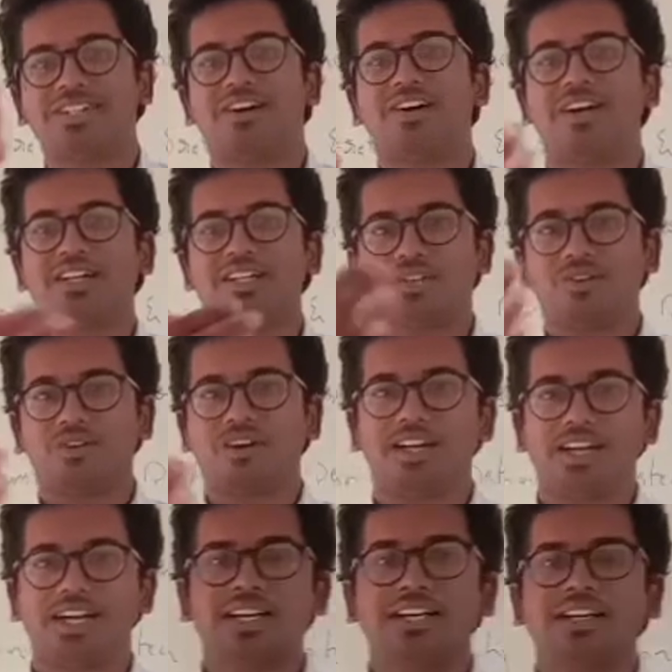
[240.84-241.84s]
sonnets you may
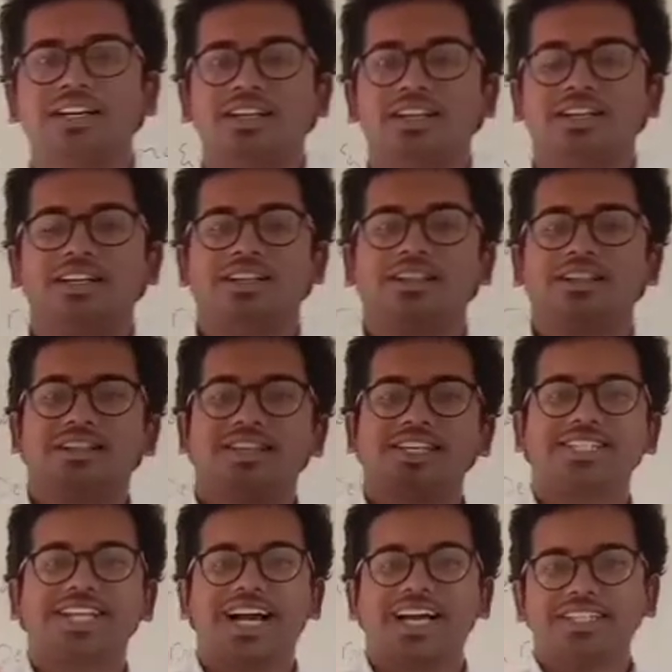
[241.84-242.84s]
take, the
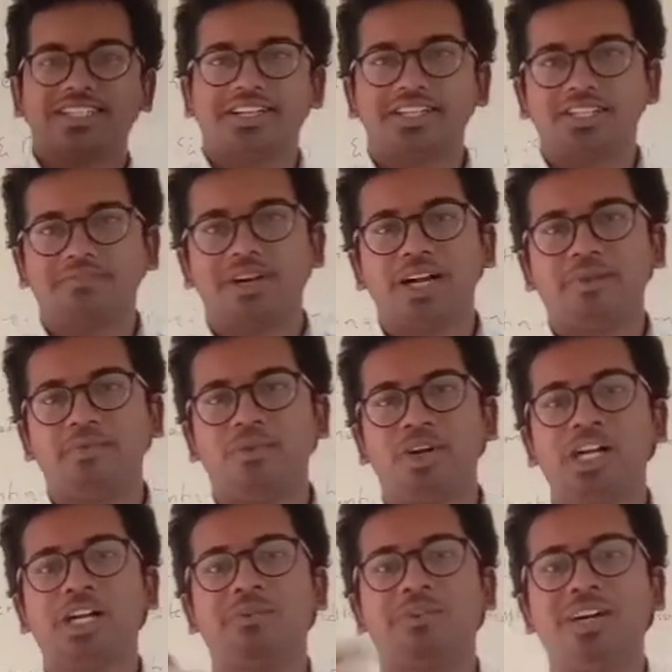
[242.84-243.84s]
stanzas might go
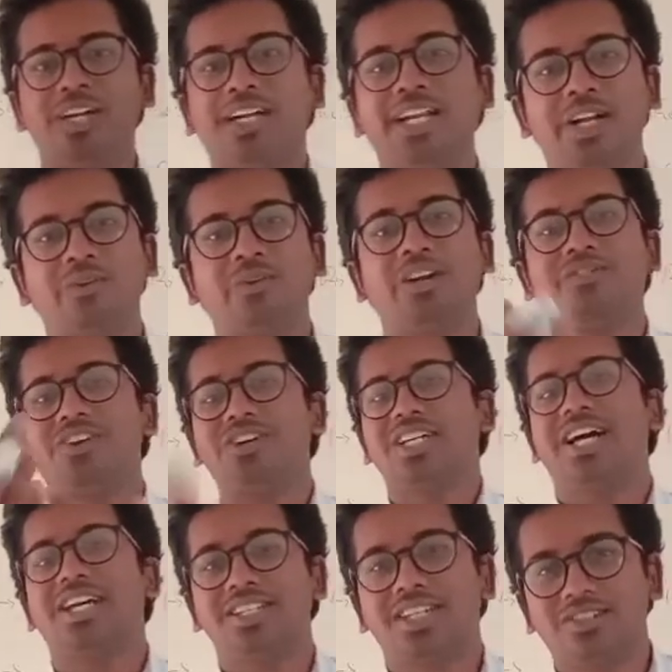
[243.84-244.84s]
on 20-25
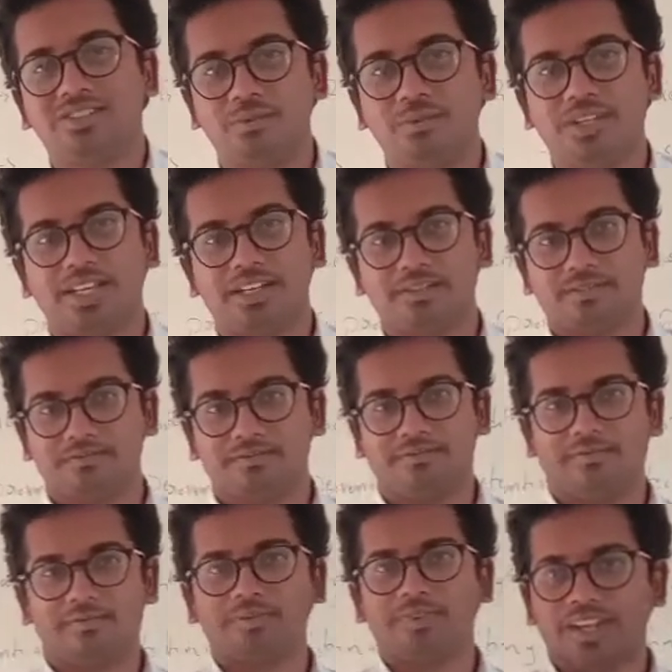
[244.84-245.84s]
stanzas will be
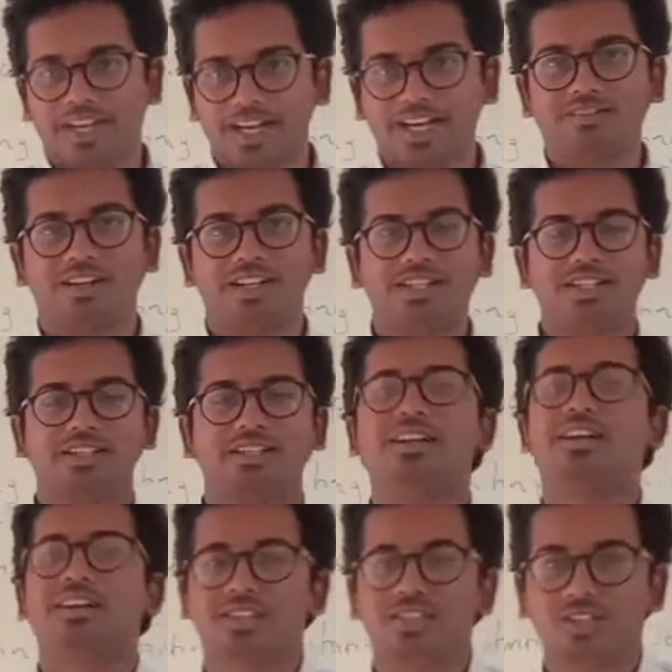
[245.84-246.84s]
there. In
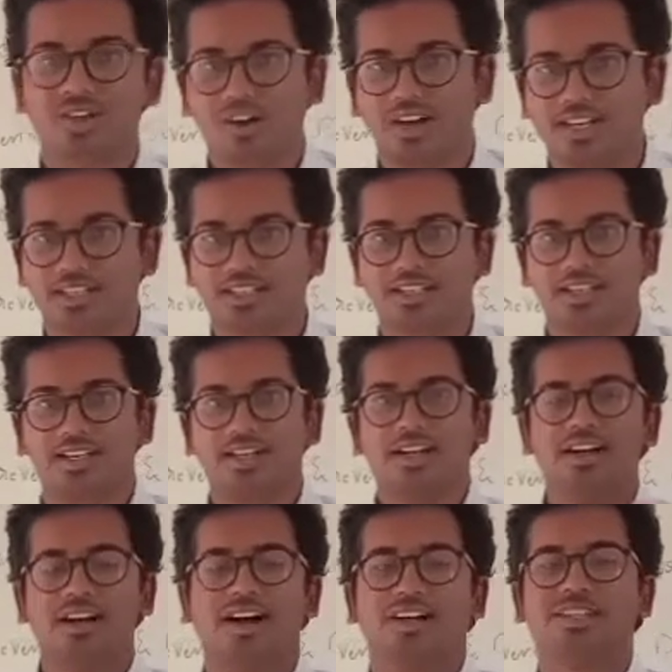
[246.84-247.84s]
one sonnets,
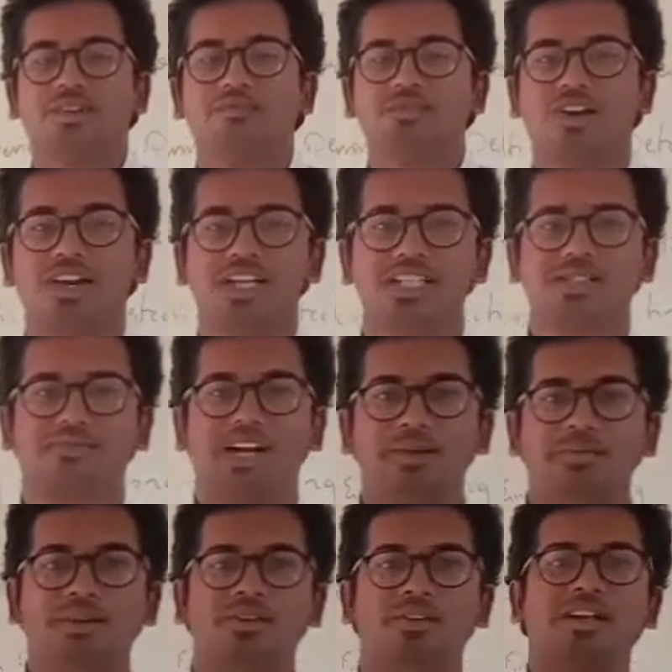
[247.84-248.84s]
or some sonnets
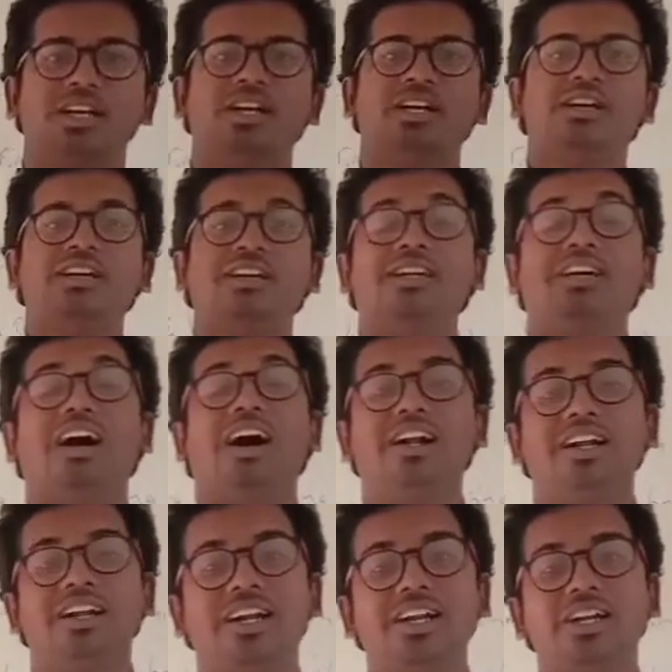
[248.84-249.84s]
might be on
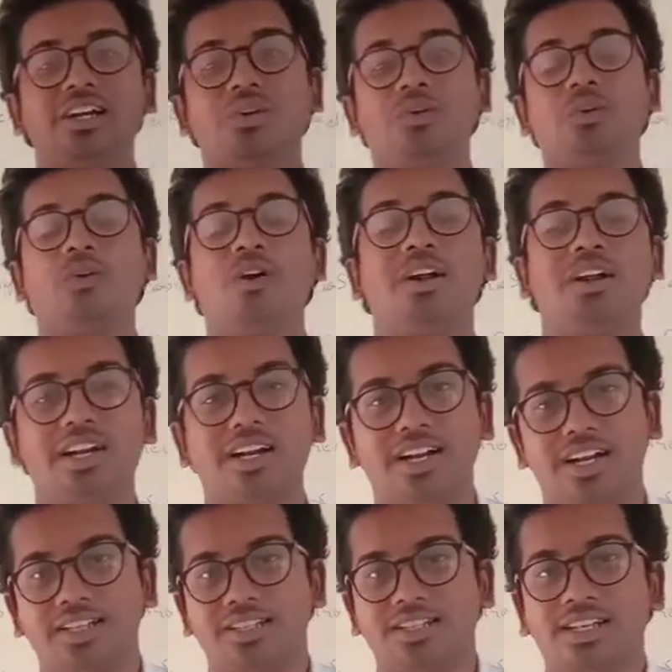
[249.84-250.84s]
100 to 200
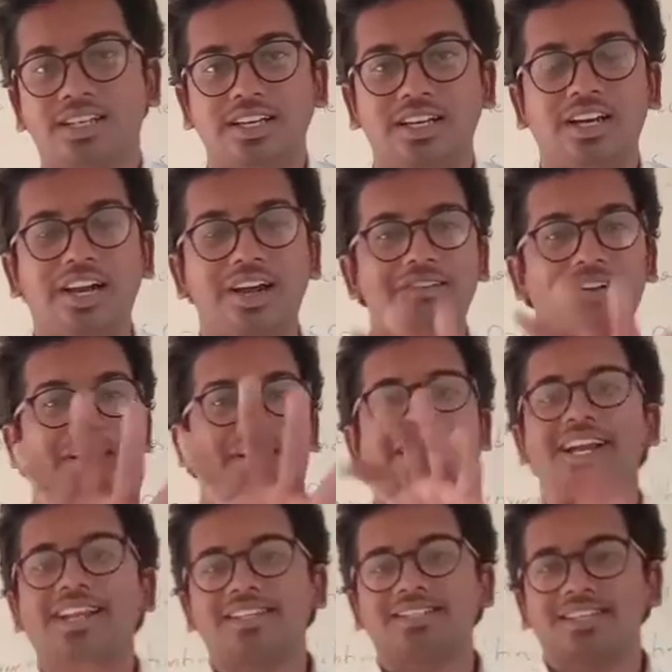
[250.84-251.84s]
lines. You can
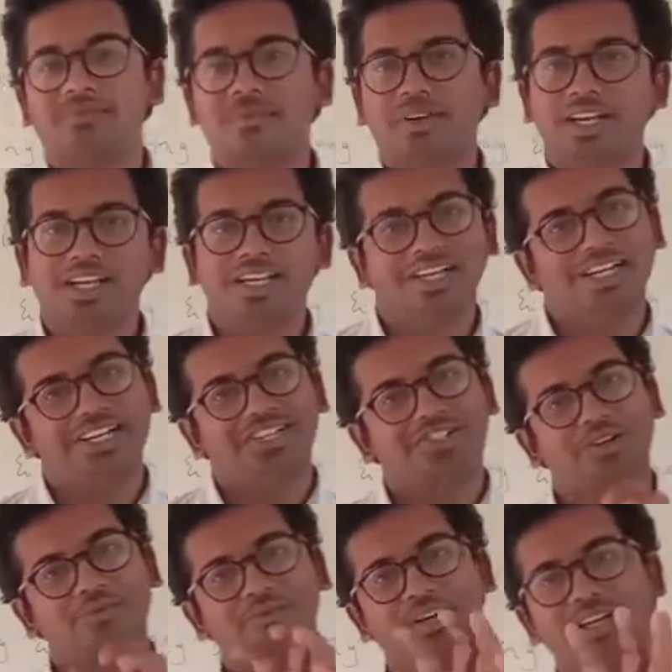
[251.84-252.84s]
take the summary, it
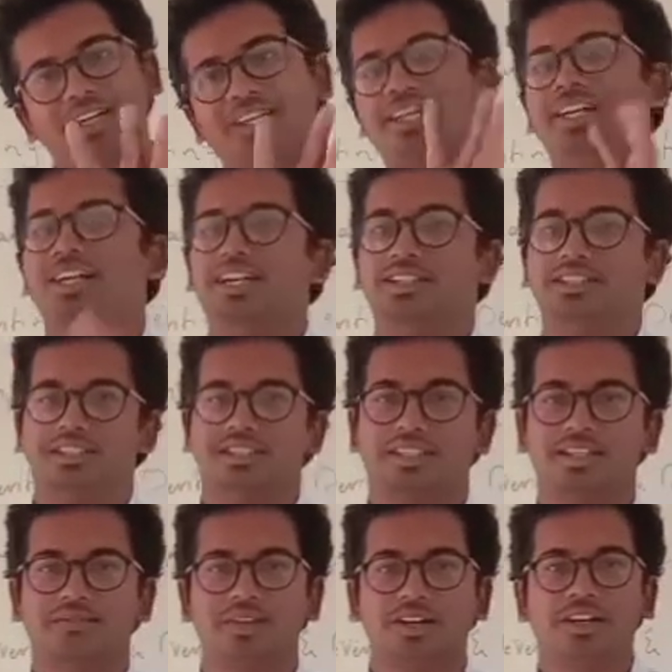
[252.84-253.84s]
should be in 10
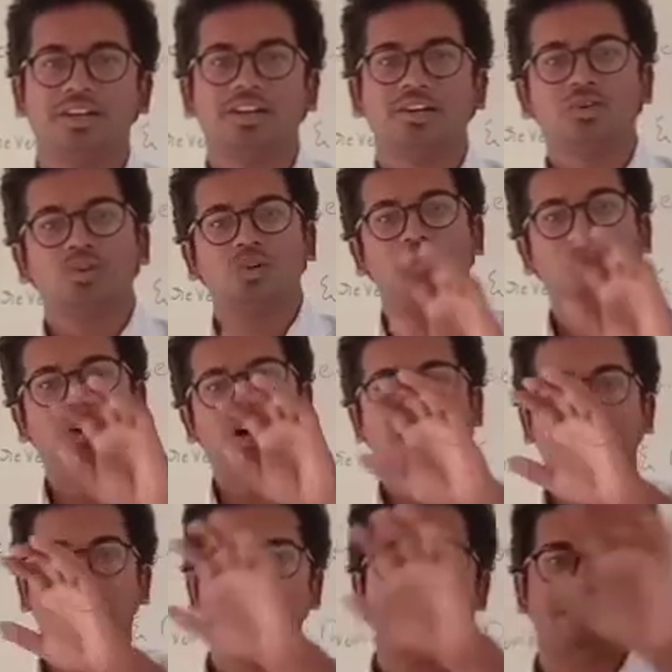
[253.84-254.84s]
lines. So what
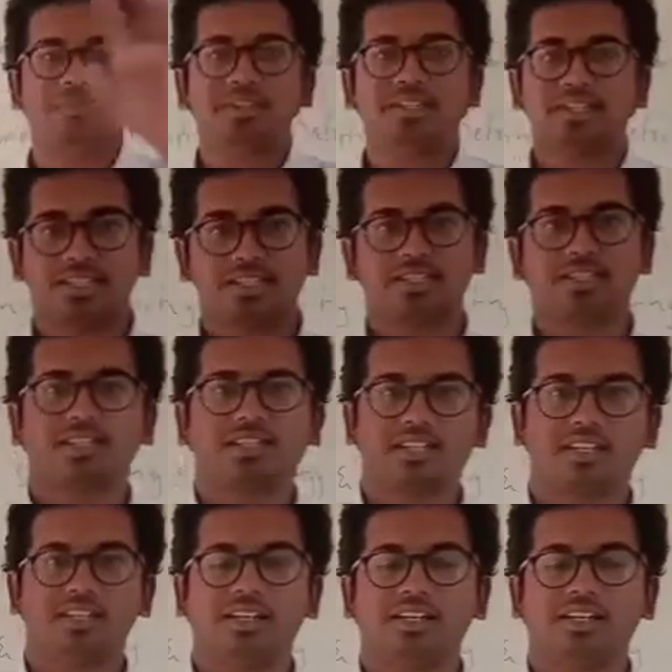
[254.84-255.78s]
happens?